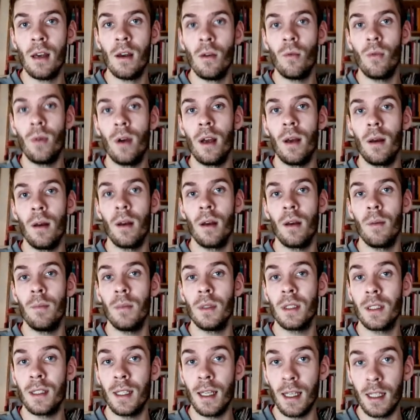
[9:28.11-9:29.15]
where
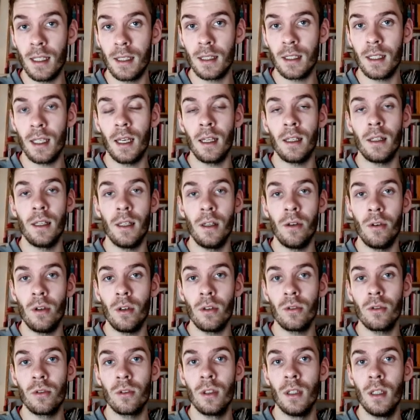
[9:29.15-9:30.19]
mistakes and
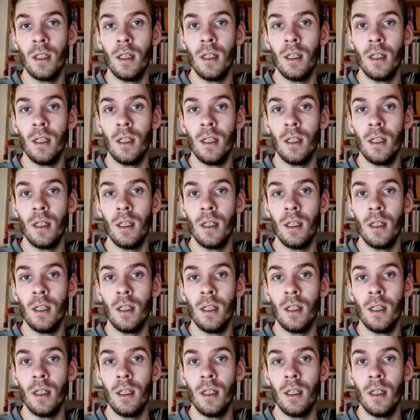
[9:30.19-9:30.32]
errors